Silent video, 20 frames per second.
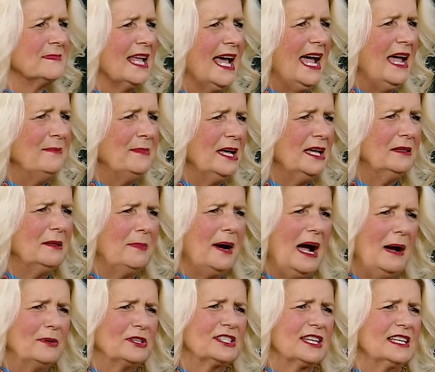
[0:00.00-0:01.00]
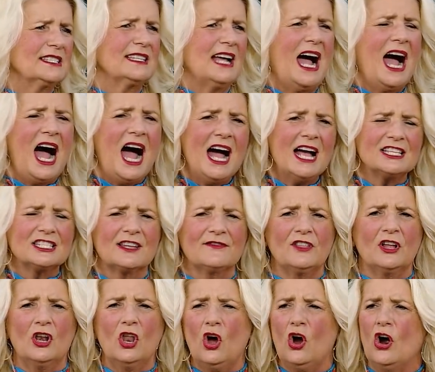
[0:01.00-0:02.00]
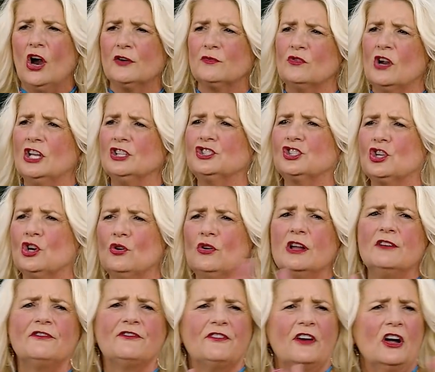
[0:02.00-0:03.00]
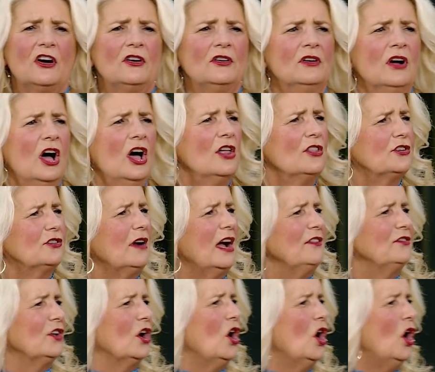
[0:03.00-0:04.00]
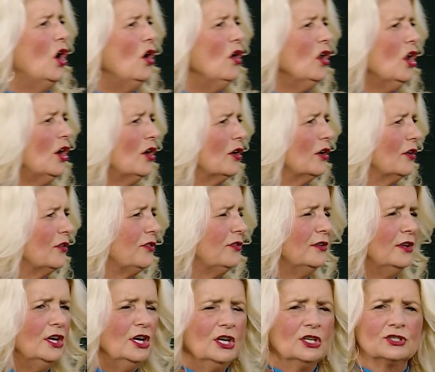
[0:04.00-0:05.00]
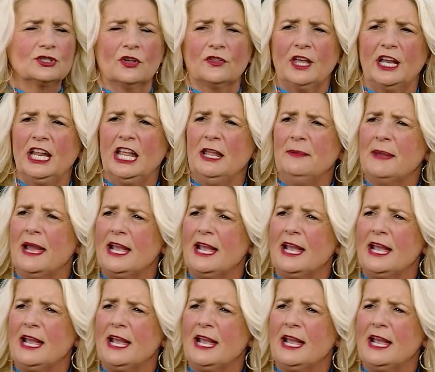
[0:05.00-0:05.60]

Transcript: Amen. The Bible says, the eyes of the Lord run to and fro throughout the whole earth so that he